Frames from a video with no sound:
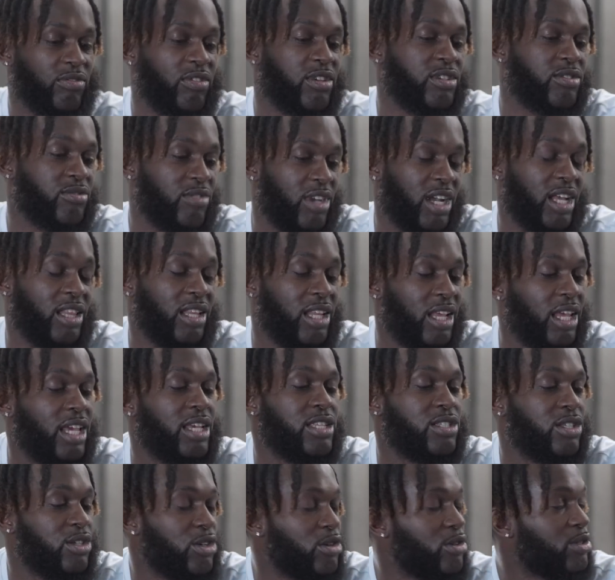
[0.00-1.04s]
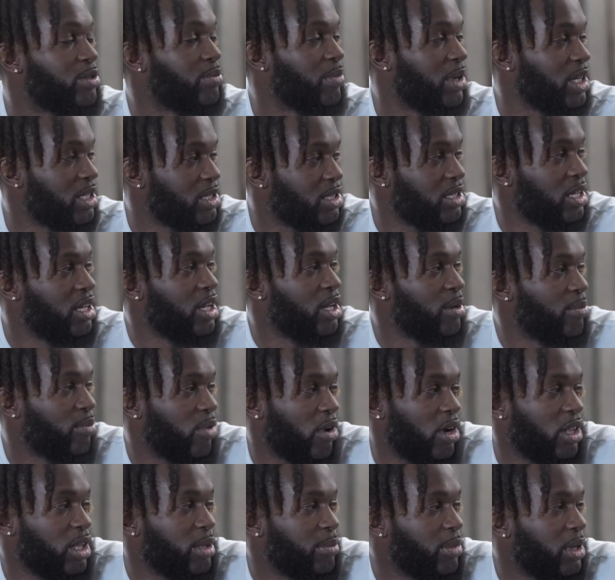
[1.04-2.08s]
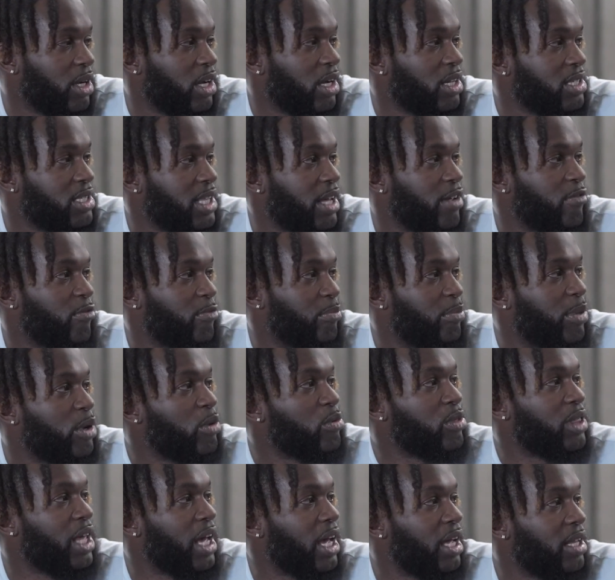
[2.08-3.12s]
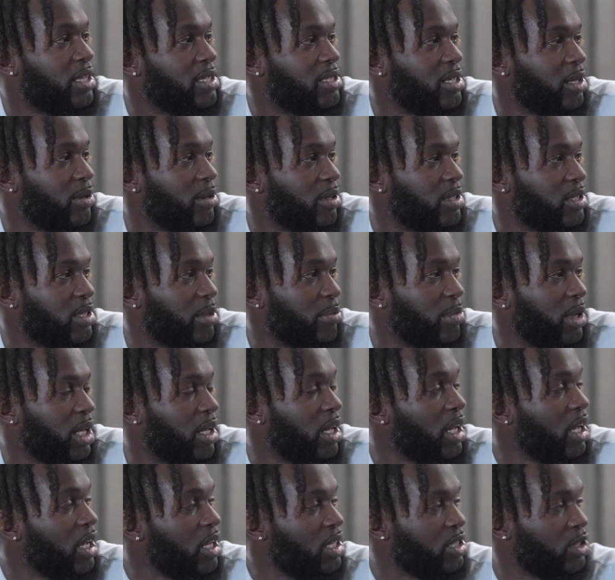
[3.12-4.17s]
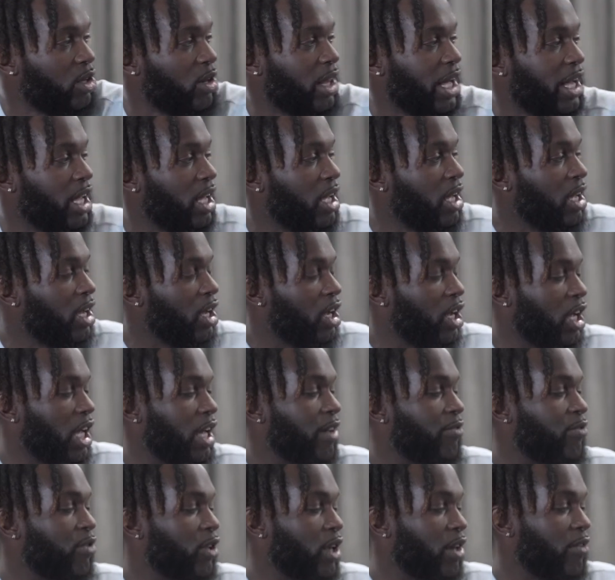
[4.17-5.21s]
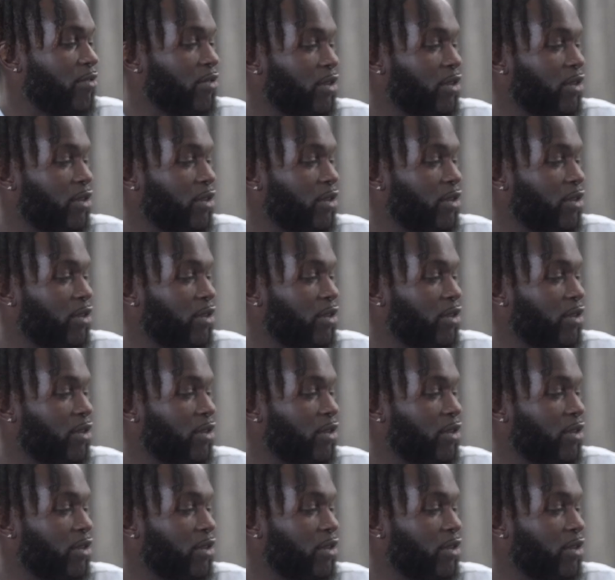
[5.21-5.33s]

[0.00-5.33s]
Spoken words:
versus reality is huge, but it's partly because they've built that to be. So if